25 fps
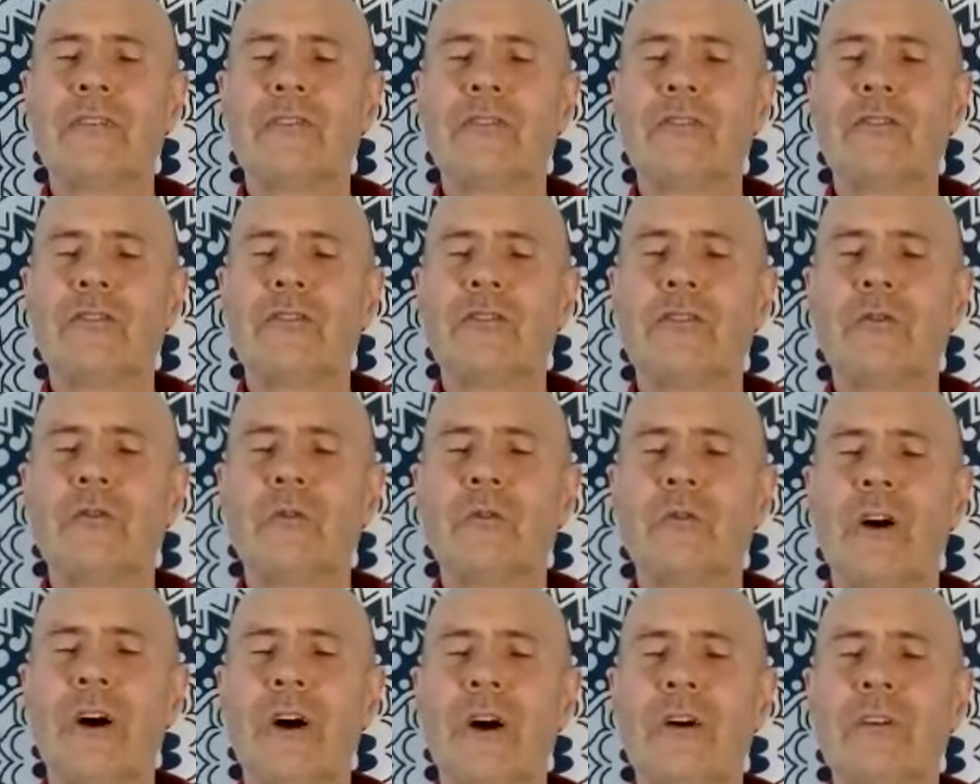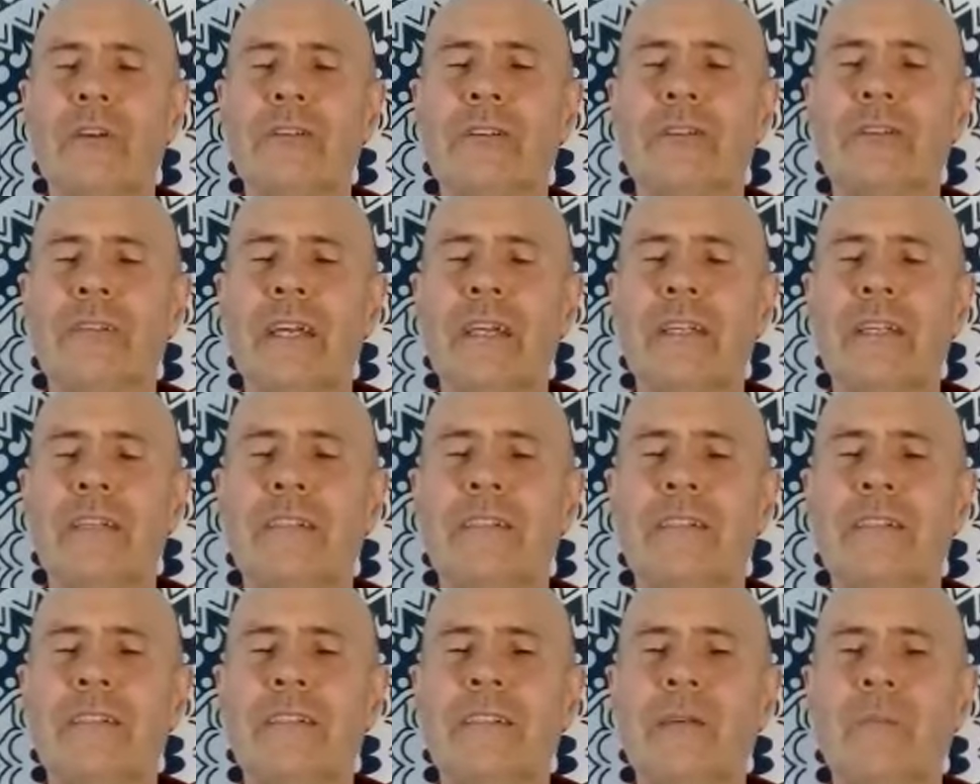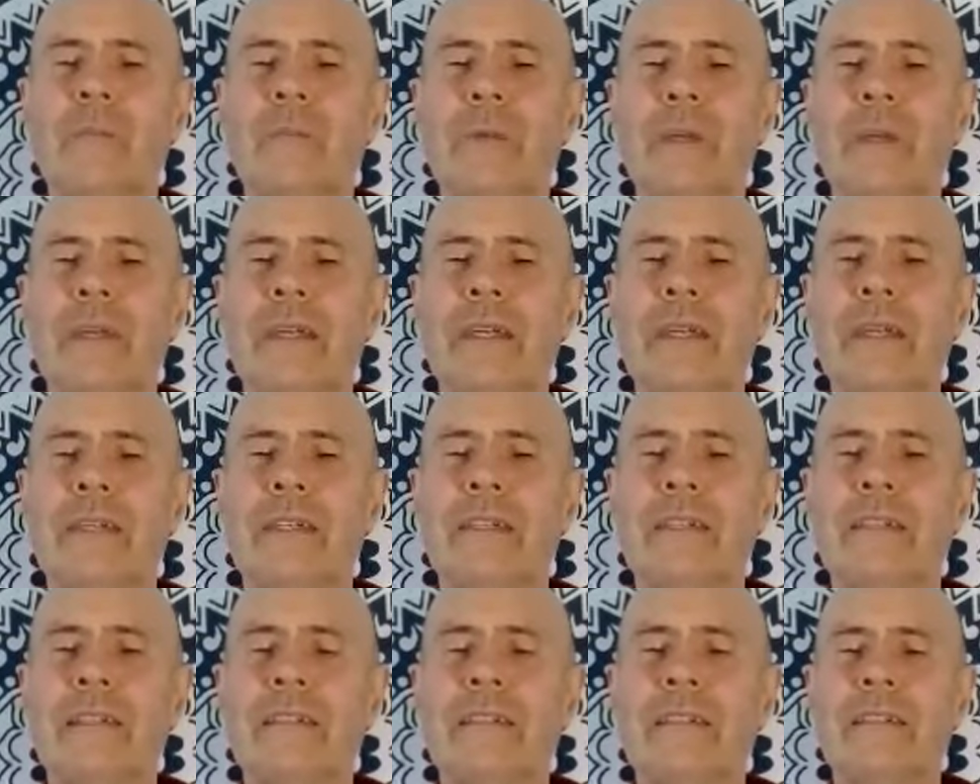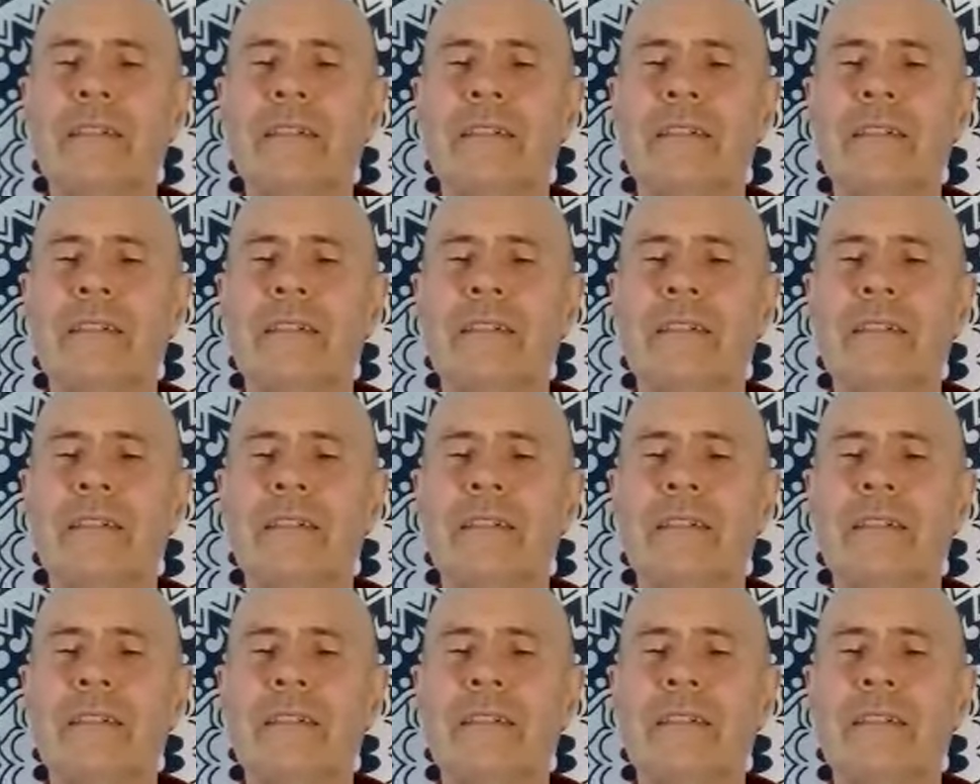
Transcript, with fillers: You are a sentient being,